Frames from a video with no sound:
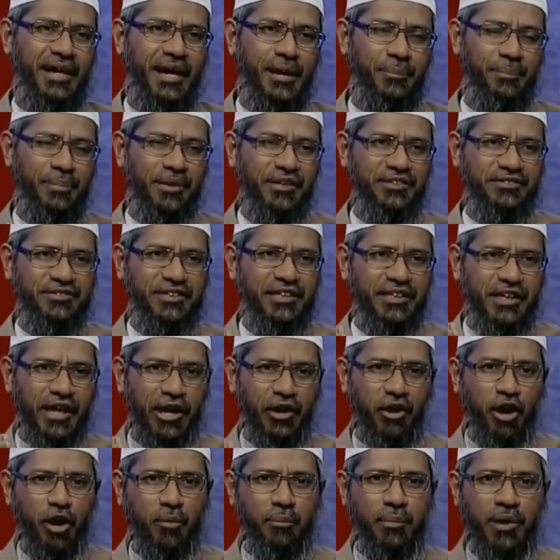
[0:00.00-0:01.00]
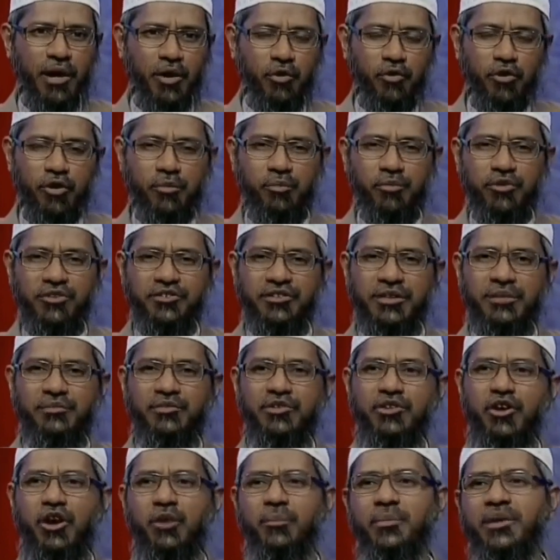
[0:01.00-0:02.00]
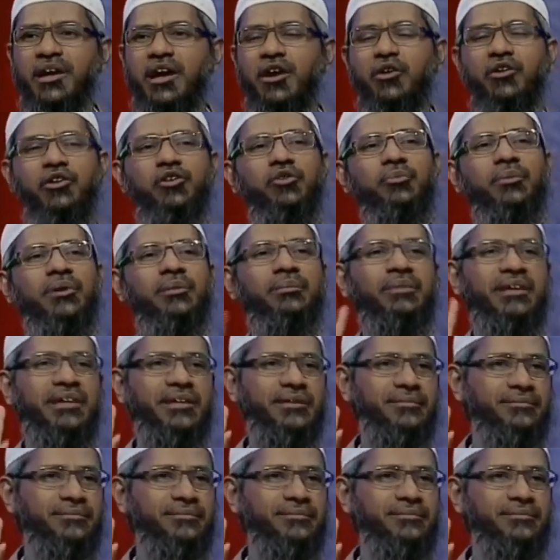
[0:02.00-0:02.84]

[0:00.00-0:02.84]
A person cannot be a good Muslim without being a good human being.